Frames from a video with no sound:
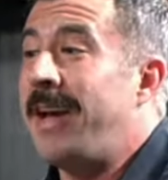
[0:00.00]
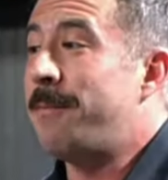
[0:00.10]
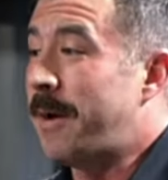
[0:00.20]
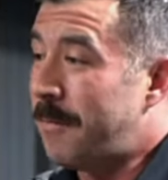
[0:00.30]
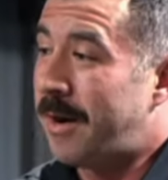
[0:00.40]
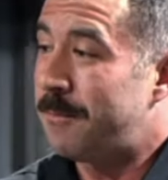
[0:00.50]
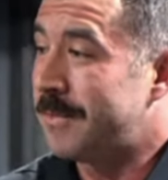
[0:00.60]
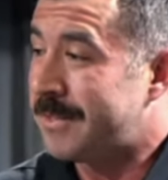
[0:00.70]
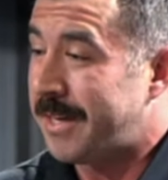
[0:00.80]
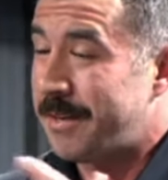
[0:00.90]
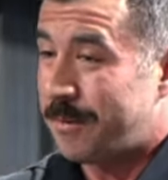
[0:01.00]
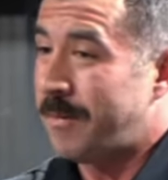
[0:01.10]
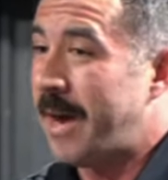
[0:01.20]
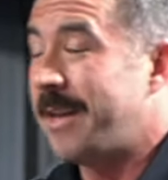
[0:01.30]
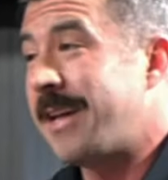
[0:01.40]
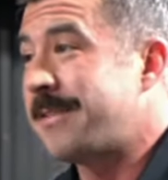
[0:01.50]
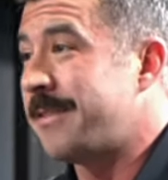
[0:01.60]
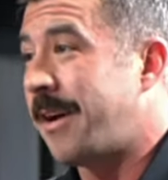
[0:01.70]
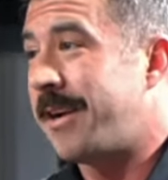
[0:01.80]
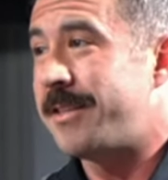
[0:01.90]
And my mom would say, you're right, that's
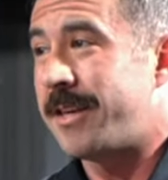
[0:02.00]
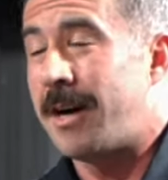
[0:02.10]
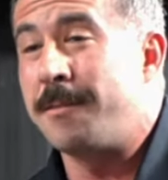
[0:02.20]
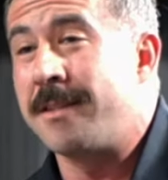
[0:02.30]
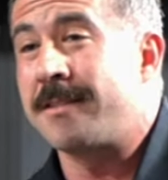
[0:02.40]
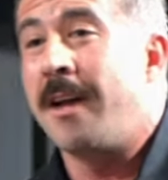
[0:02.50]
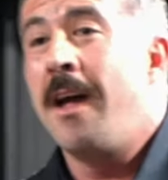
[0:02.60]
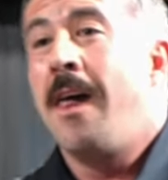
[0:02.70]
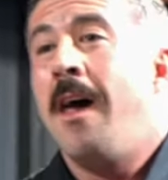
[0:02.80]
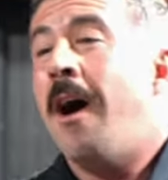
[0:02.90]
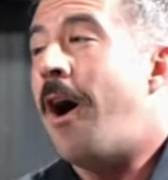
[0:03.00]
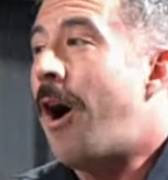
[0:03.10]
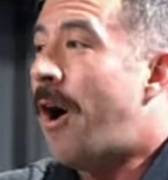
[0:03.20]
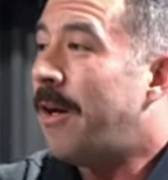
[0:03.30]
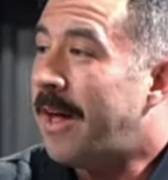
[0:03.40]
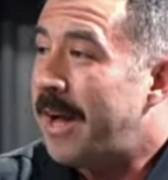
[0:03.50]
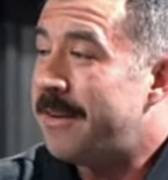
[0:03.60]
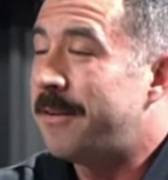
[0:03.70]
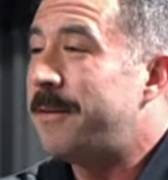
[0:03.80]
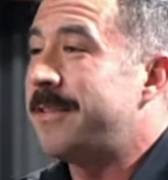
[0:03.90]
not a job, because all I
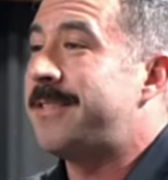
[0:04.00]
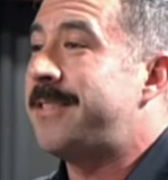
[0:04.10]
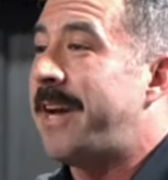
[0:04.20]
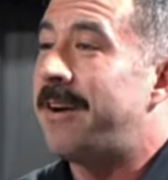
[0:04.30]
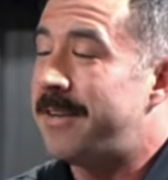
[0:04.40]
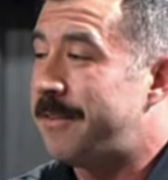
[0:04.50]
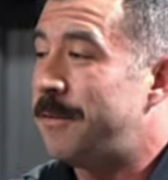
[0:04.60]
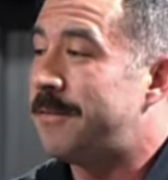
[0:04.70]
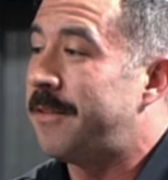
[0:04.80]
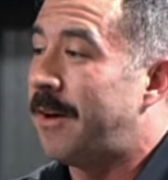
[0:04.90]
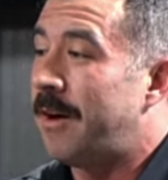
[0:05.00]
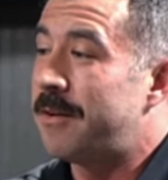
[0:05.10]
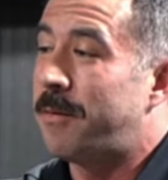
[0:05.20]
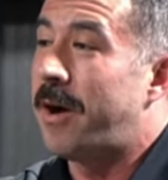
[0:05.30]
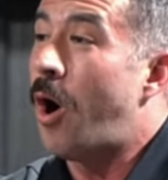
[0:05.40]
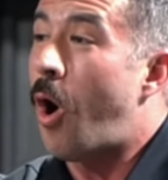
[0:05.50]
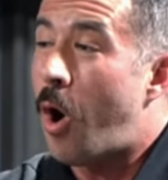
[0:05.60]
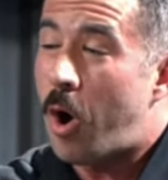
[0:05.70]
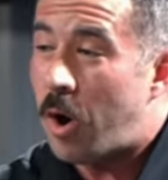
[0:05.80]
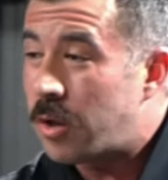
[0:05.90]
do is stare at dudes in their underwear
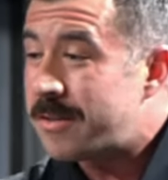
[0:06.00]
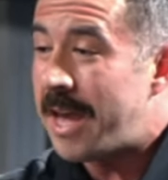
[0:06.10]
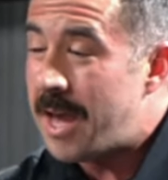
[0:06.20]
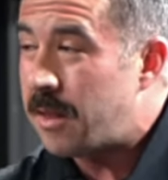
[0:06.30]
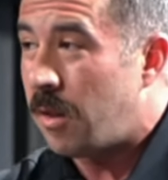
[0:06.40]
all day